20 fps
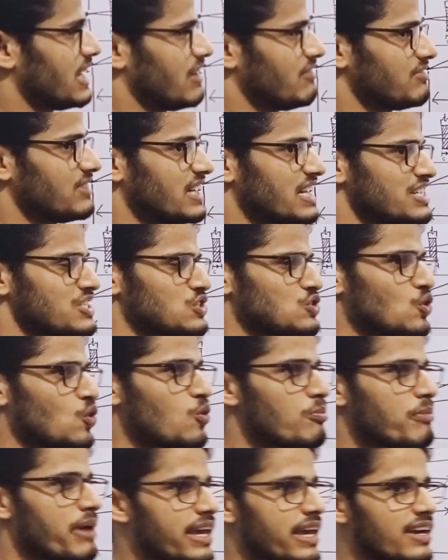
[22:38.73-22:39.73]
If there is no
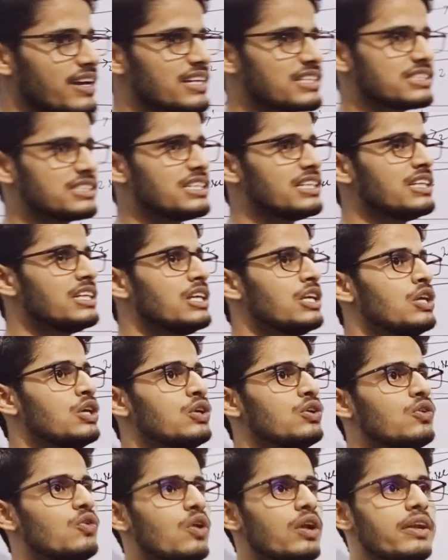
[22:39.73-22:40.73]
mica sheet,
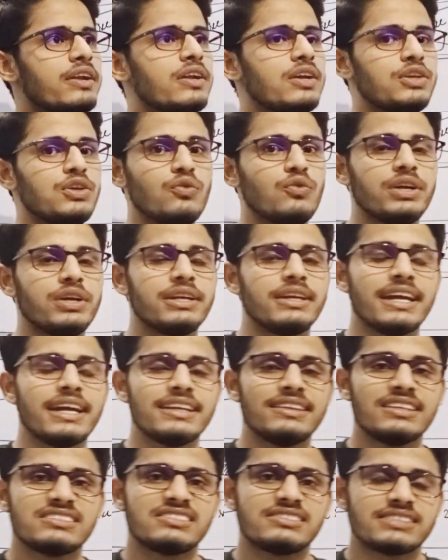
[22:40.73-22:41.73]
you would
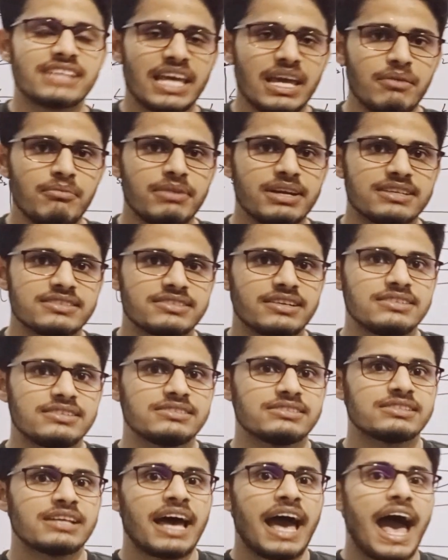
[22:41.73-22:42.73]
get the same
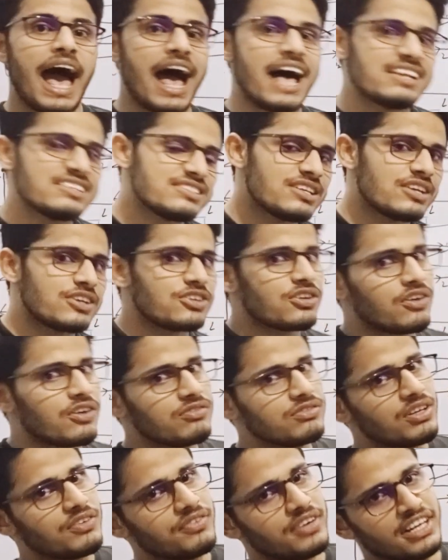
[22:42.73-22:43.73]
results as that
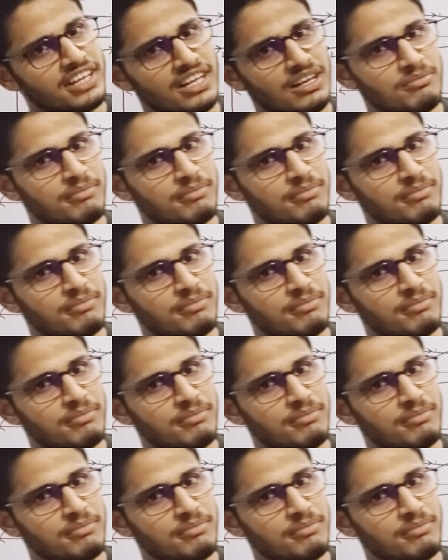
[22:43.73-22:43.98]
of the Fresnel